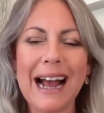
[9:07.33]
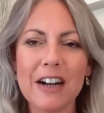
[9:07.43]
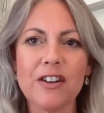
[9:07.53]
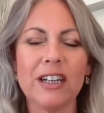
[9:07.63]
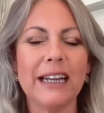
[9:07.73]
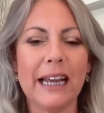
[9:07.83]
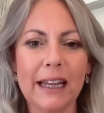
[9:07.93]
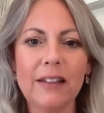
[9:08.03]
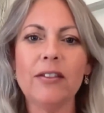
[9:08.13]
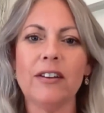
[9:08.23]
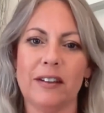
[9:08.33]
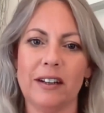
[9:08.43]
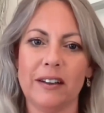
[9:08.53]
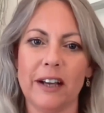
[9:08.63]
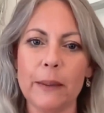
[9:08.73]
actually in the
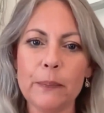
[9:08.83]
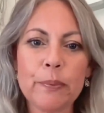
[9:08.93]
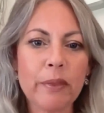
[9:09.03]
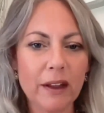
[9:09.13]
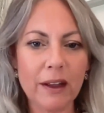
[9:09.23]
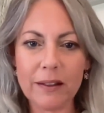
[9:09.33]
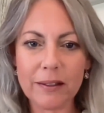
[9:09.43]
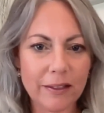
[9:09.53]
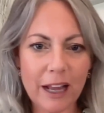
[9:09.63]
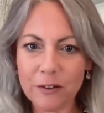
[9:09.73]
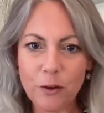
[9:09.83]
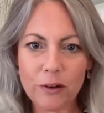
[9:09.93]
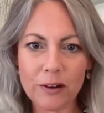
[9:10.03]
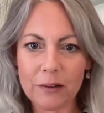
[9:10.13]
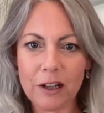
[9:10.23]
city, there's
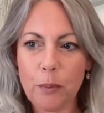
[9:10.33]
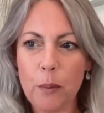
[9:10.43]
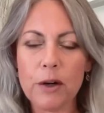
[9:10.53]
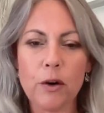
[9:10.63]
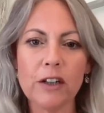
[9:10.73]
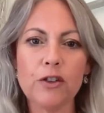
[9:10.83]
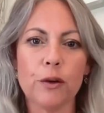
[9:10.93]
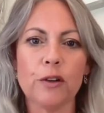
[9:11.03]
probably not an issue.